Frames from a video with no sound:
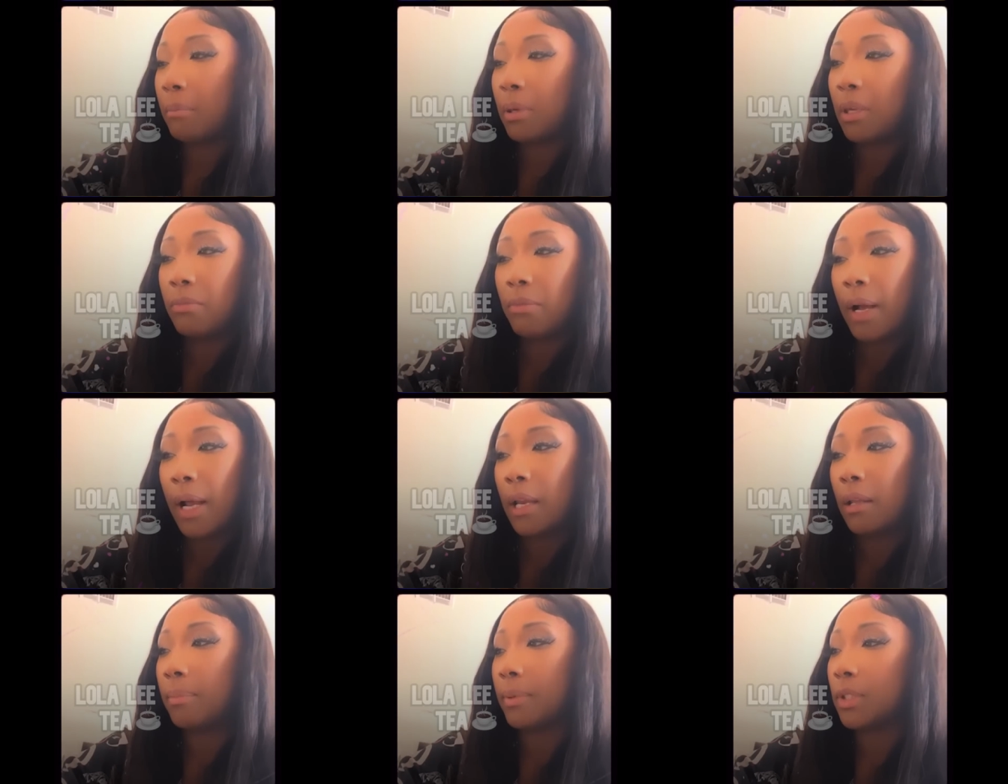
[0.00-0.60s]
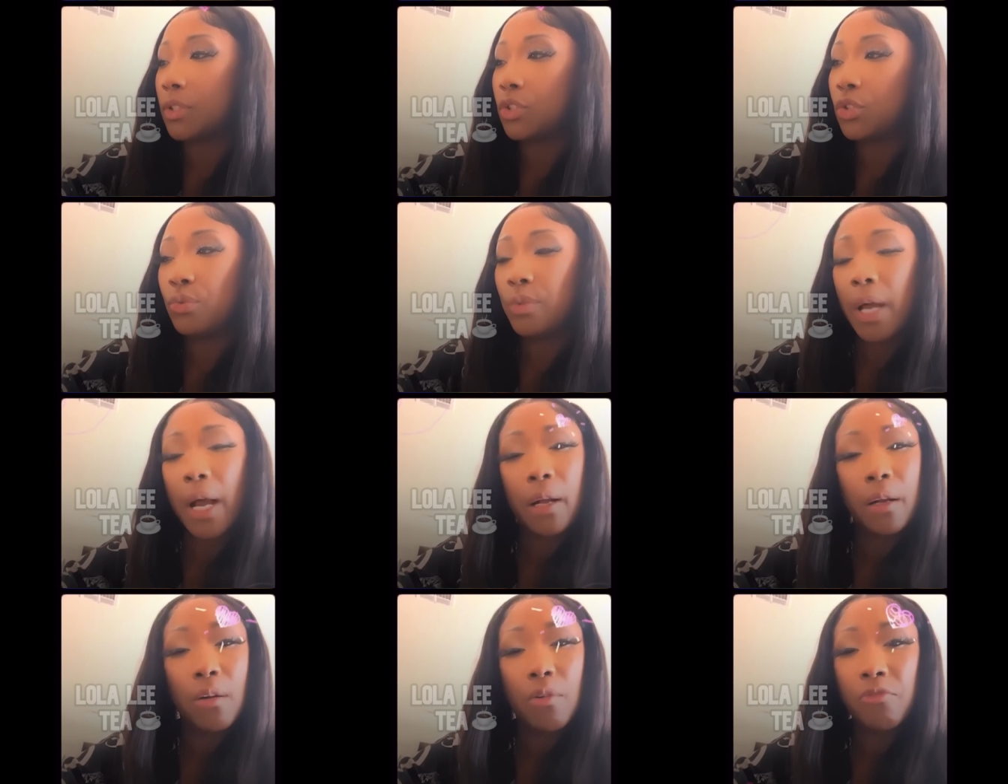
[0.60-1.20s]
be ready, but you're
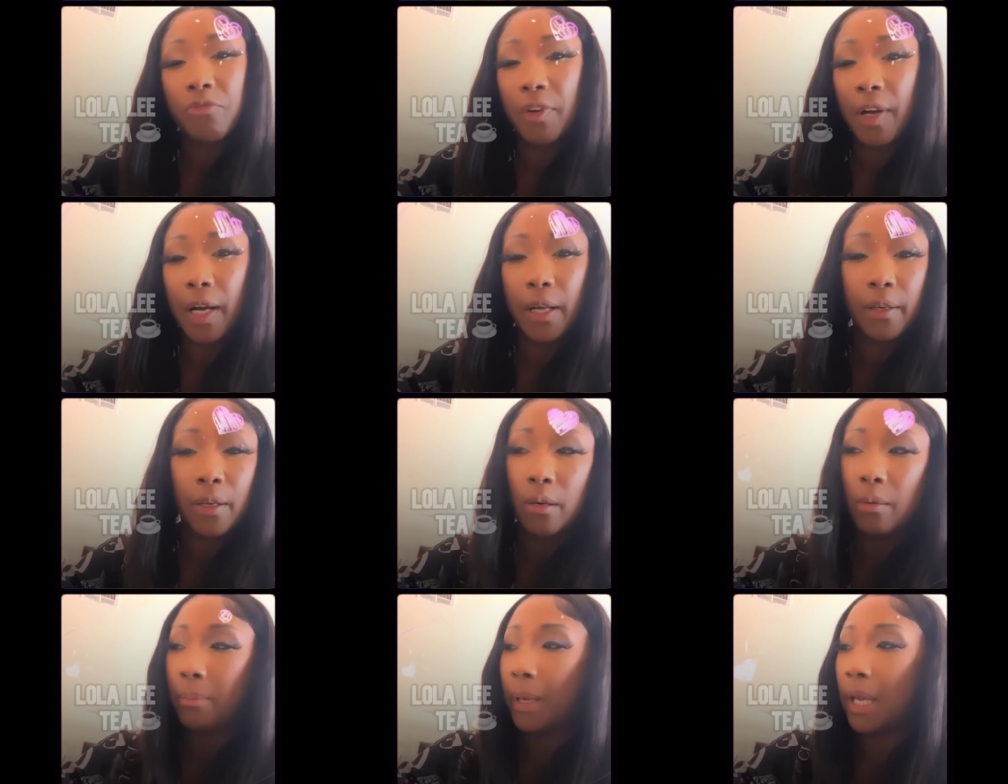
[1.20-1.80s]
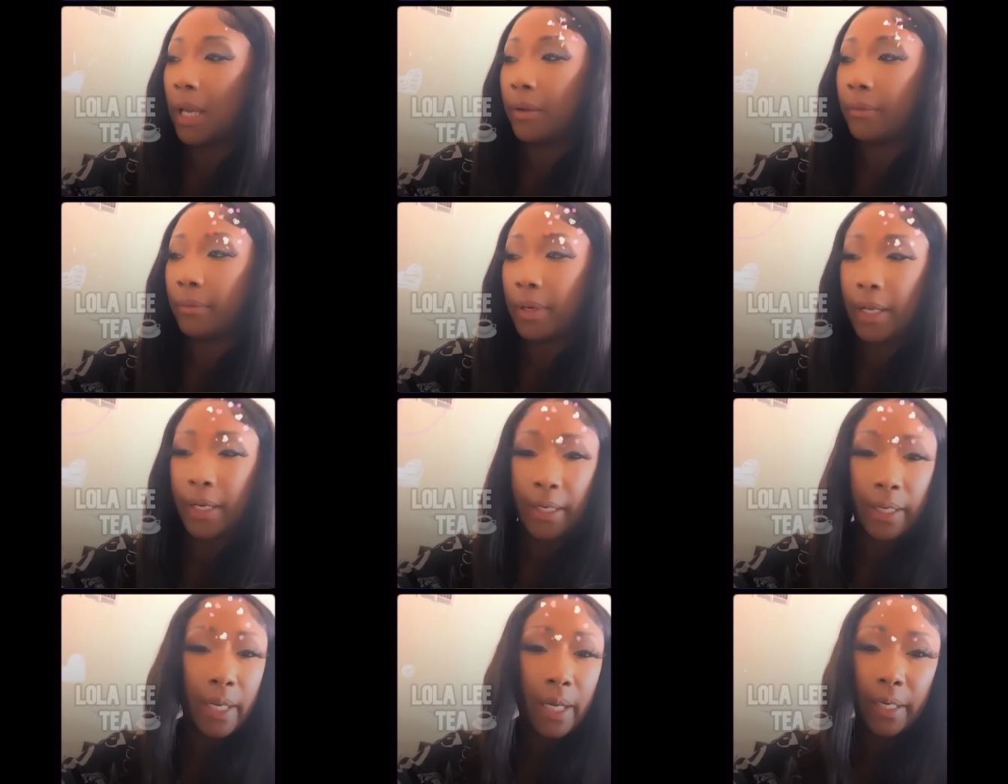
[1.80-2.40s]
not going to find no man
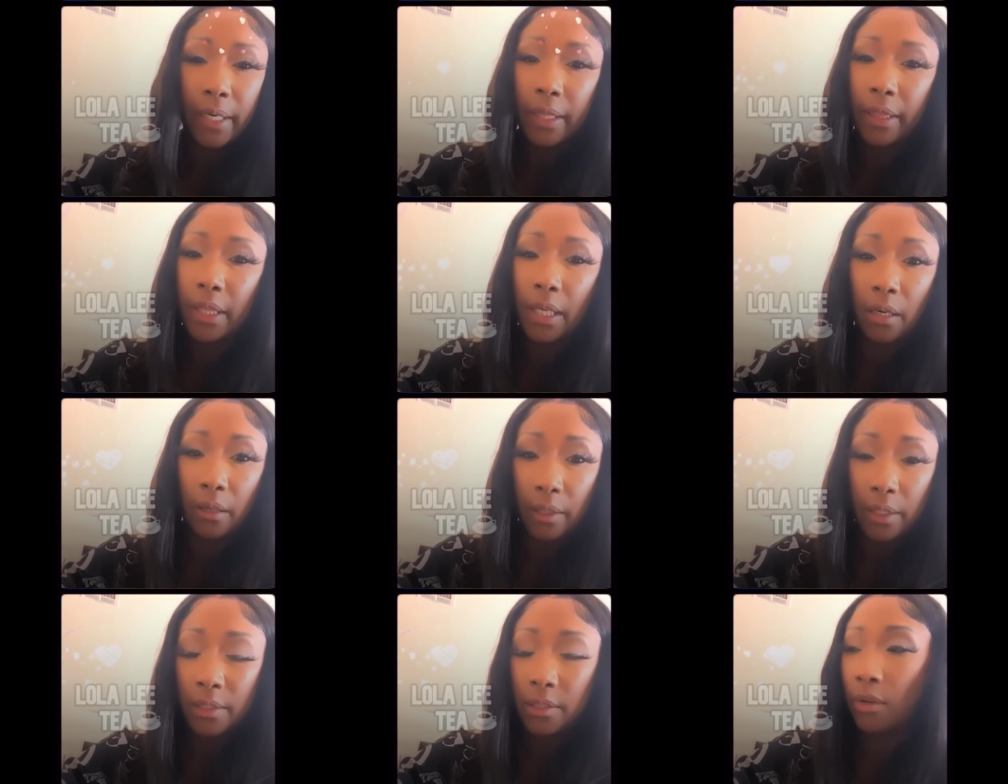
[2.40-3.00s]
ready under 30.